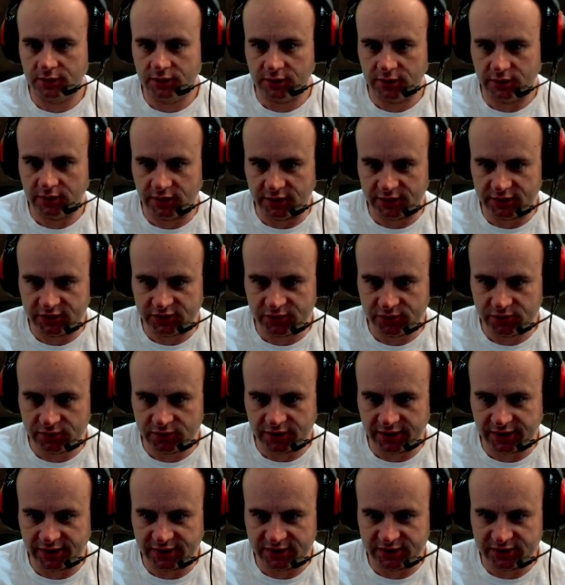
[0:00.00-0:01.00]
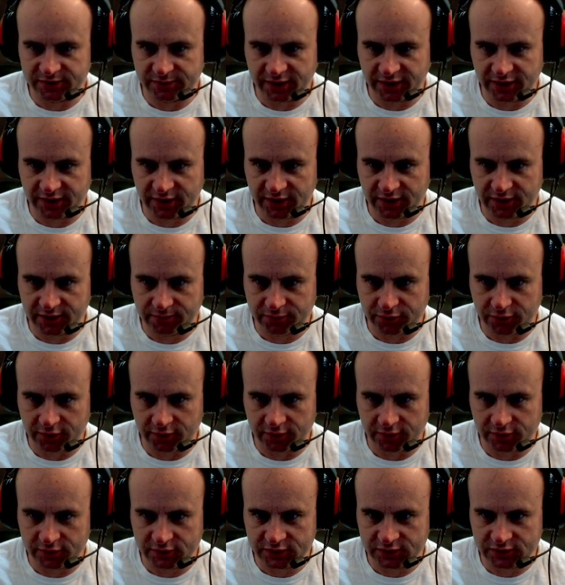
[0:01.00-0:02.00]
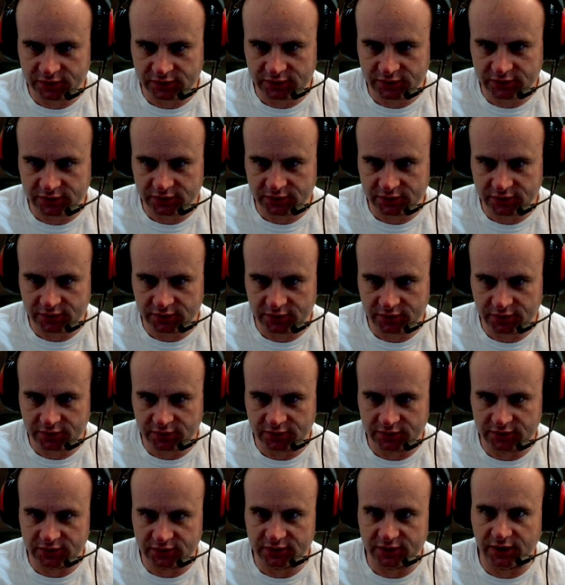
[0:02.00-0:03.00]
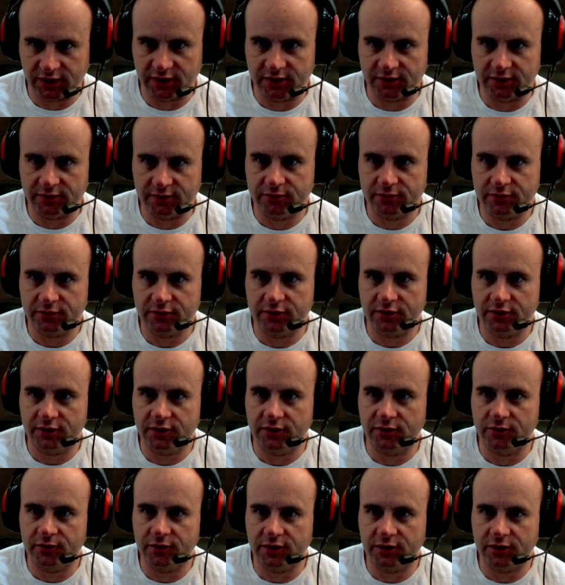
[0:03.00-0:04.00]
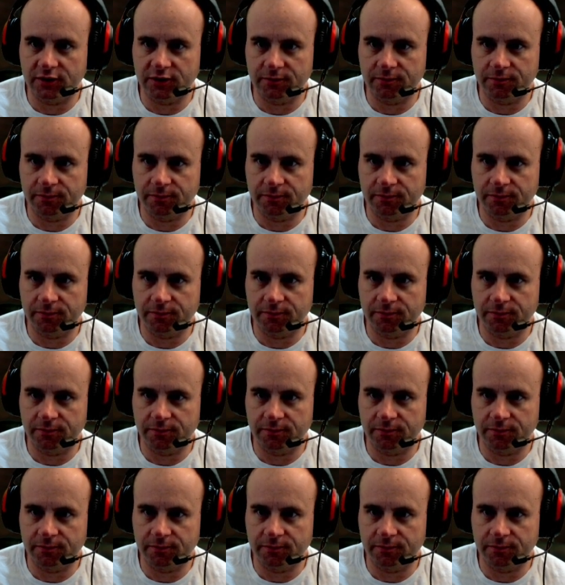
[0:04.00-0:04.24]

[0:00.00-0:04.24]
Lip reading: And I just realized my end parse is not up. There we go.